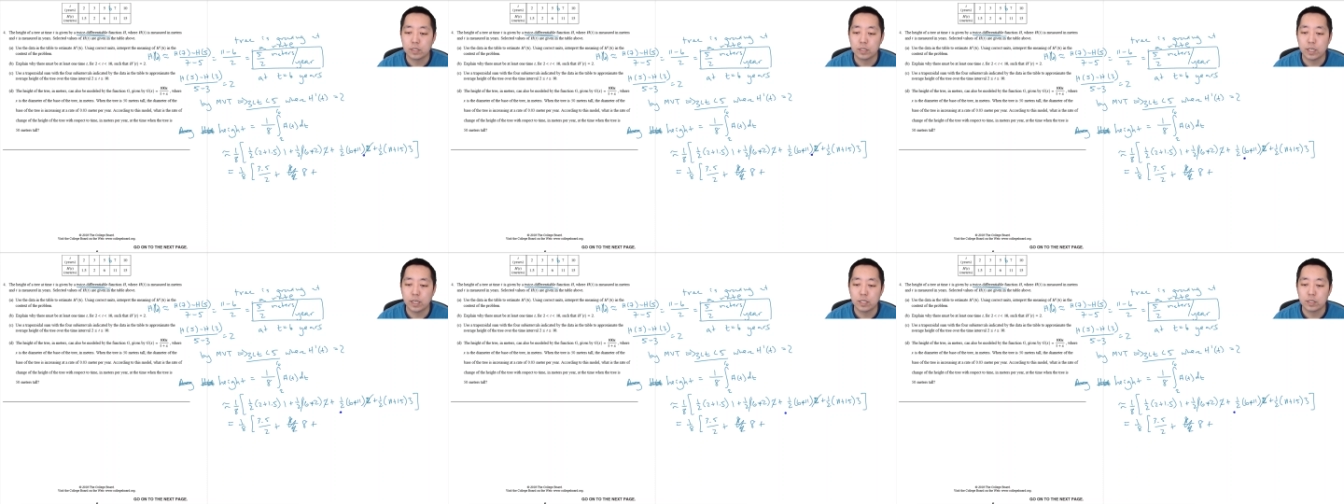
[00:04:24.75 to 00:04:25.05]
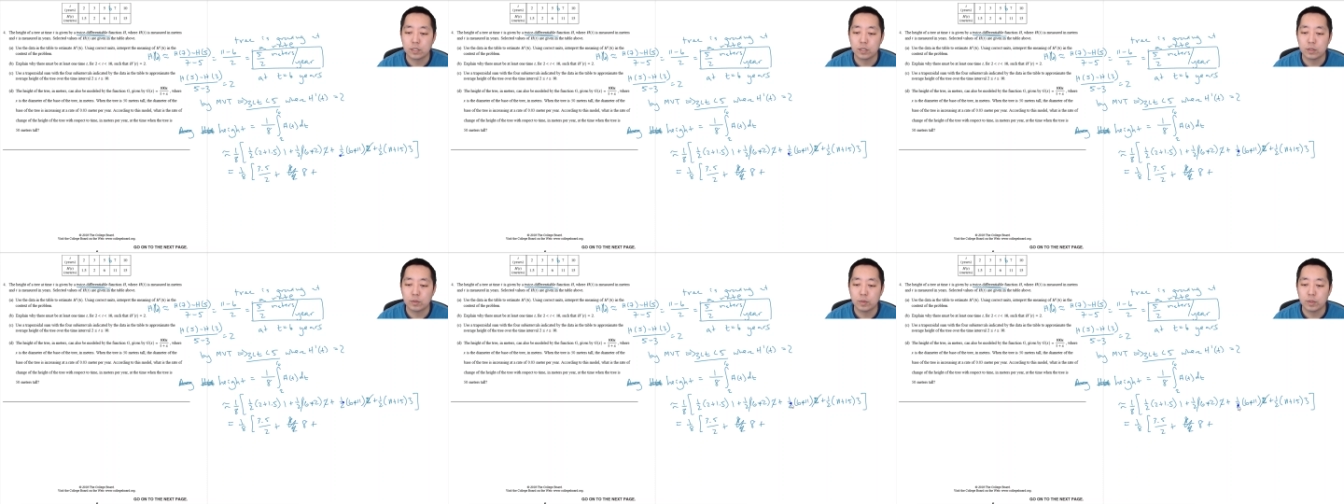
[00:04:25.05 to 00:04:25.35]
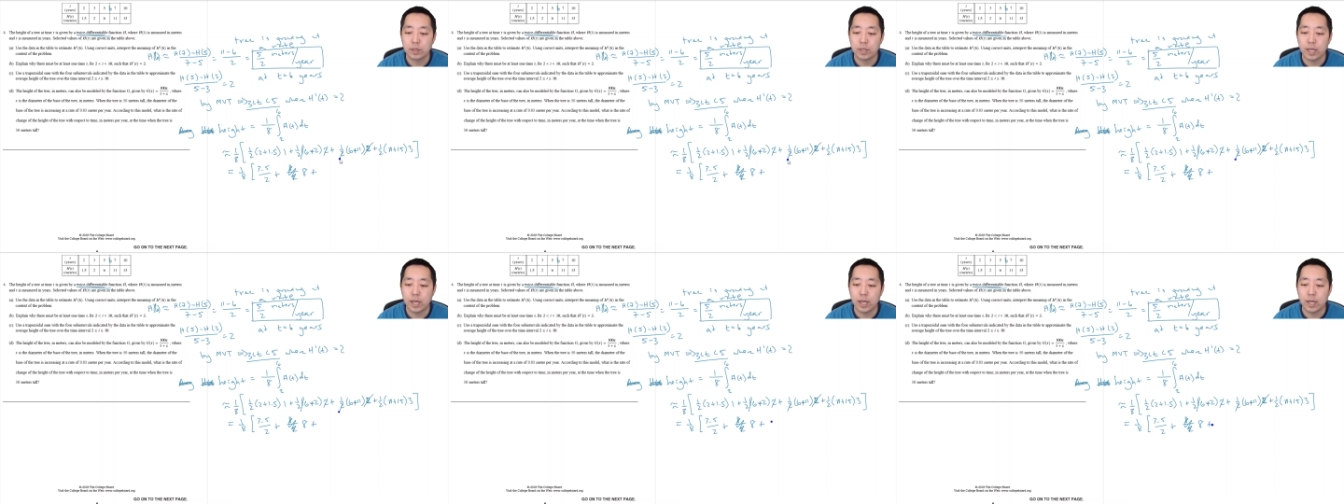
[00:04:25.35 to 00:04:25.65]
cancels
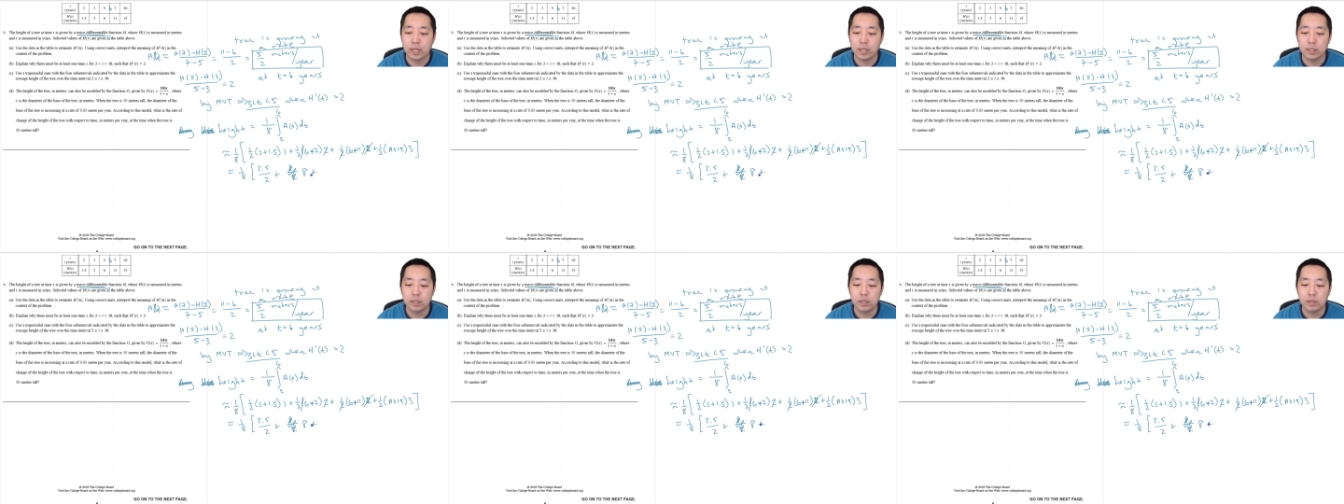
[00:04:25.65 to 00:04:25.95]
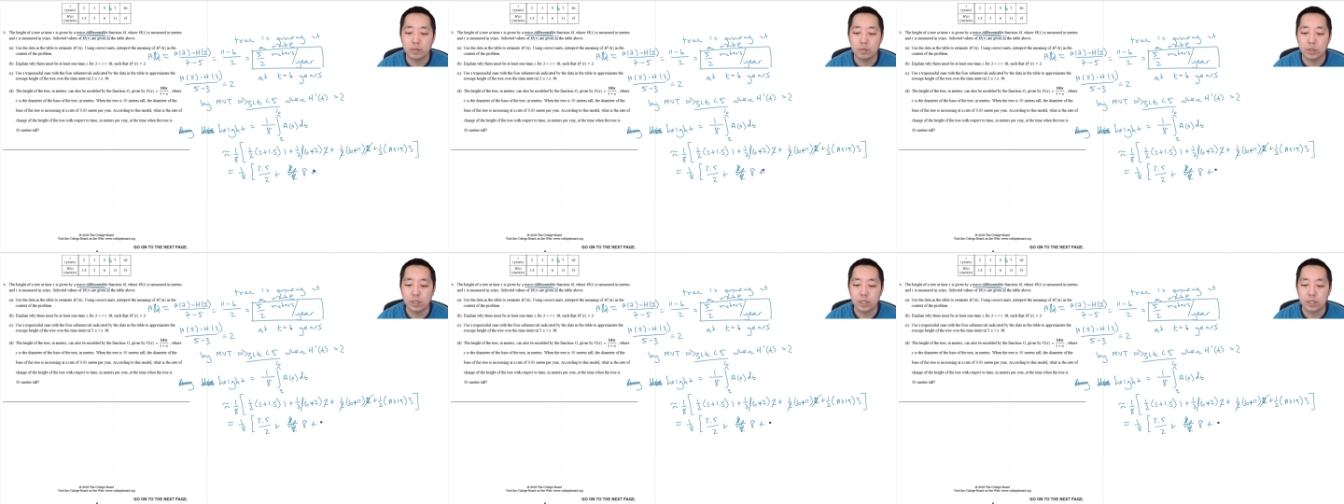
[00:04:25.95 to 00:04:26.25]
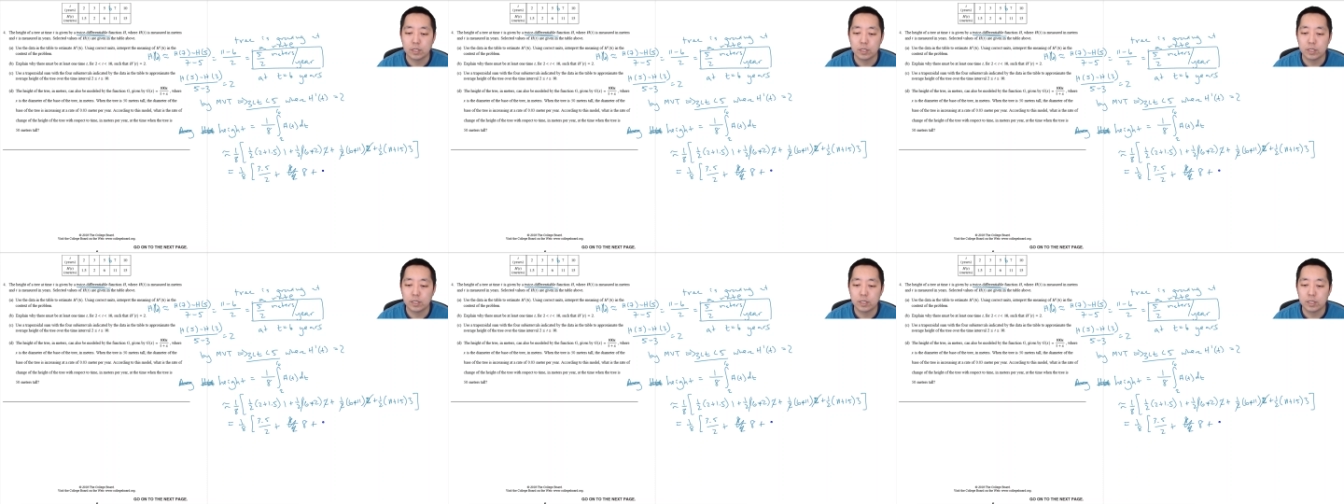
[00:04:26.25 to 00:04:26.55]
with that, plus
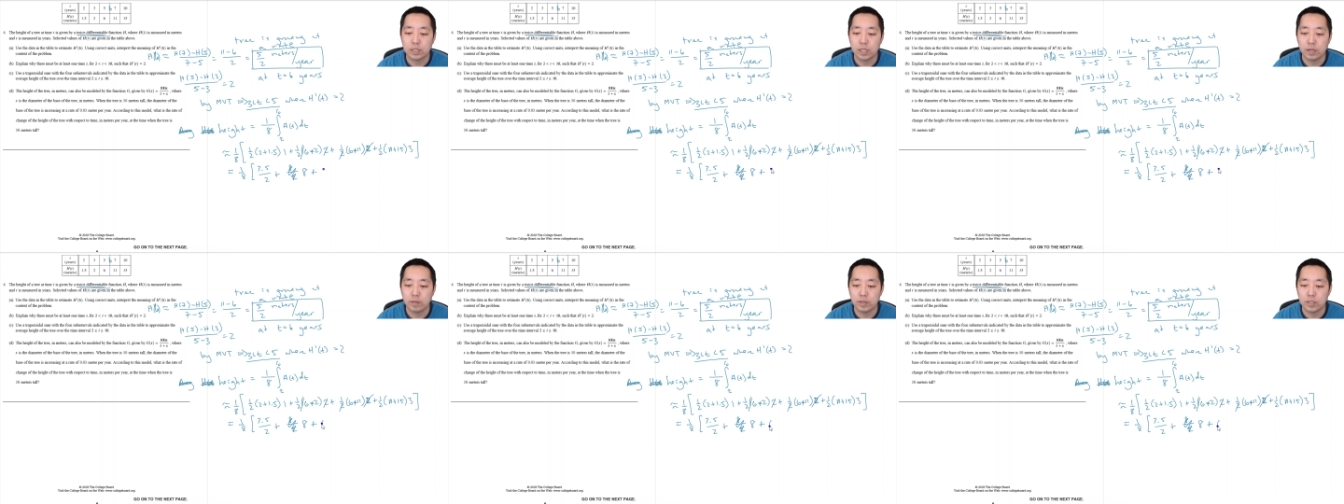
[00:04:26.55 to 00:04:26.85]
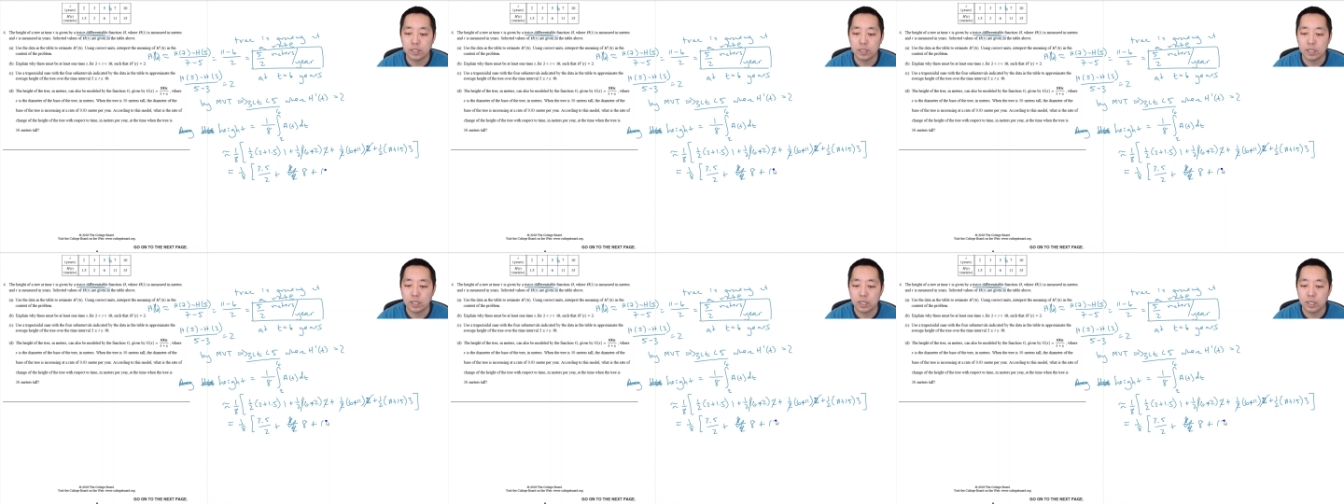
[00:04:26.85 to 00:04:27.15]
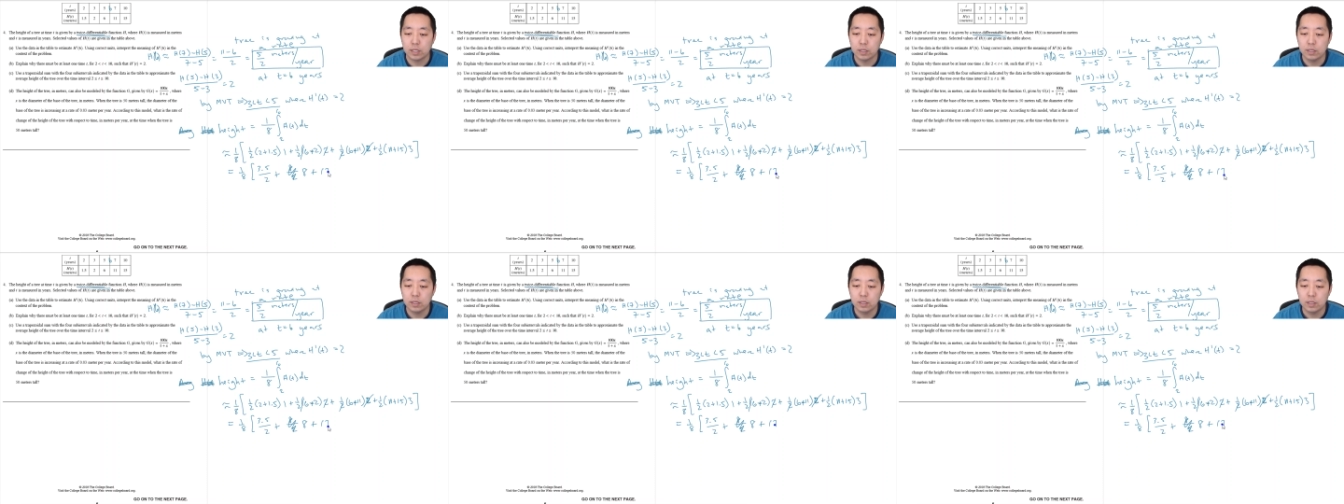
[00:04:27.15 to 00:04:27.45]

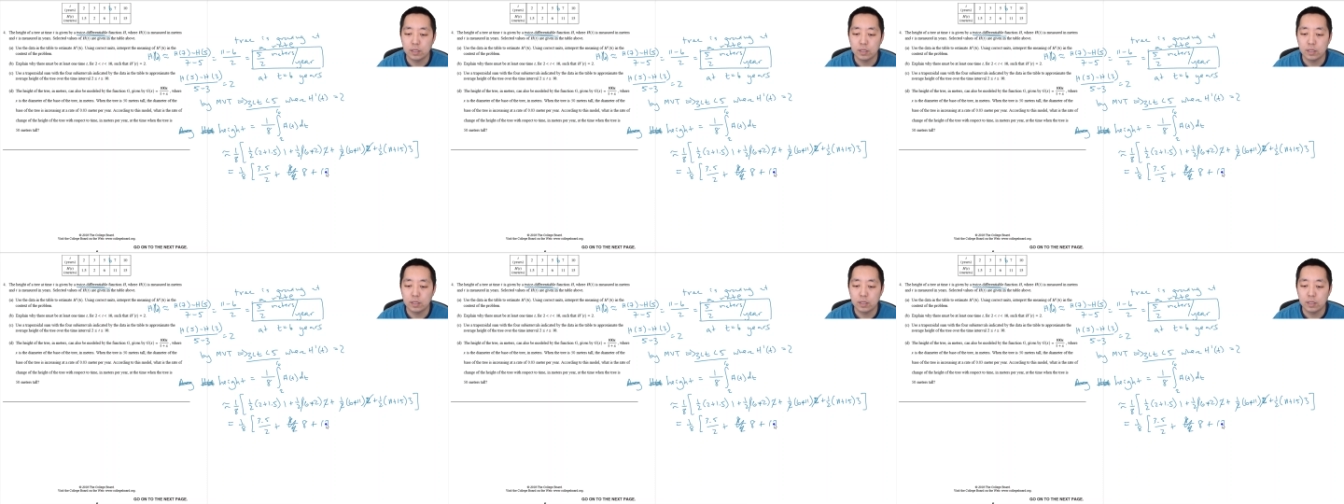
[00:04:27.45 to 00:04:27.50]
seventeen.